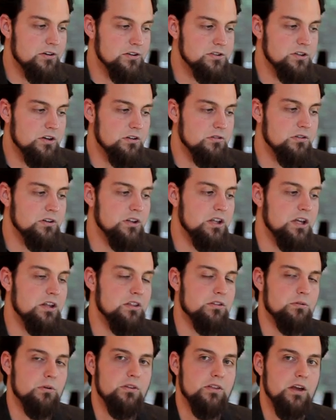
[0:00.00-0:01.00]
It's only
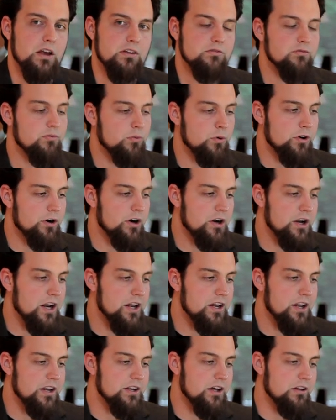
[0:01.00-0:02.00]

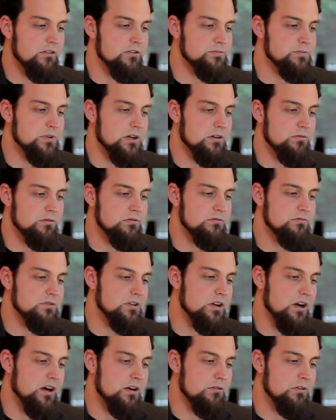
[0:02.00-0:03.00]
$3,499, but I,
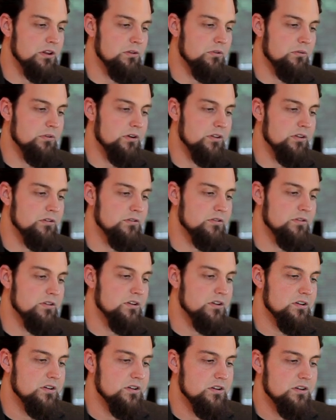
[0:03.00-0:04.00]
God, I really want one of those.
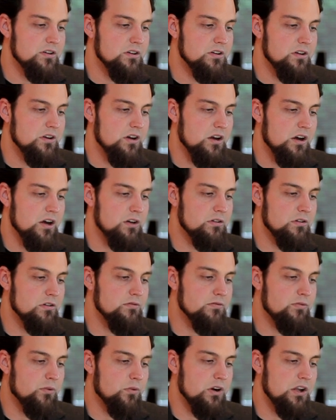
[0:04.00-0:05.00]

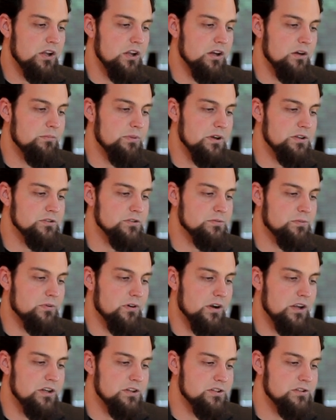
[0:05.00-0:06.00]
140 uh, pixels per
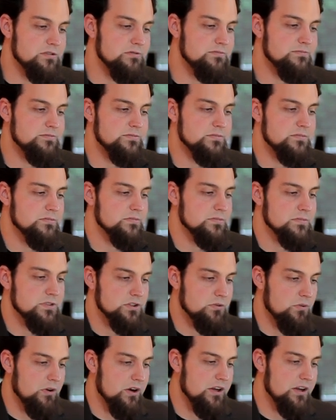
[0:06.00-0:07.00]
inch. It's
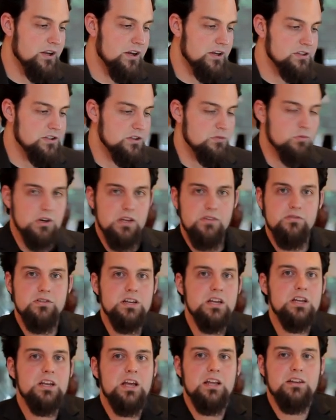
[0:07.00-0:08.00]
quite nice. You won't even
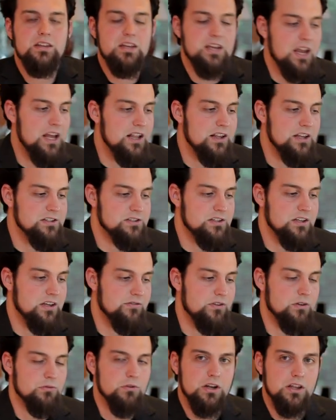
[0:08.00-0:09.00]
need anti-aliasing if
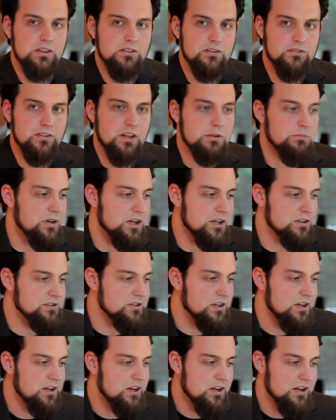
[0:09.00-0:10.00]
you're running this thing because,
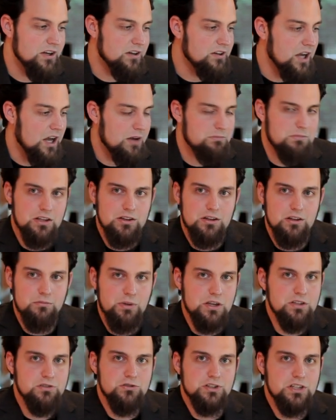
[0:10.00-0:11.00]
I mean, the
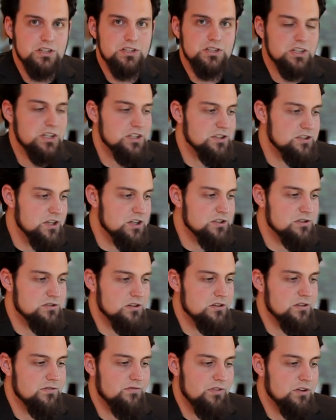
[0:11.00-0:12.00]
pixel density is such
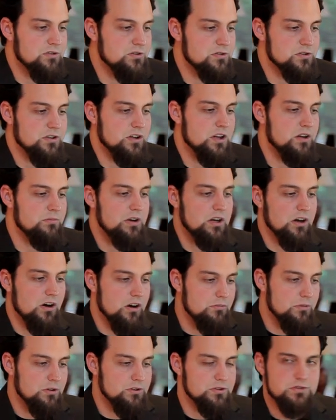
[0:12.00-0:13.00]
that the filters are going to be
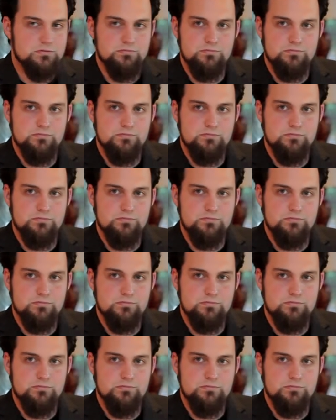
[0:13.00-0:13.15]
almost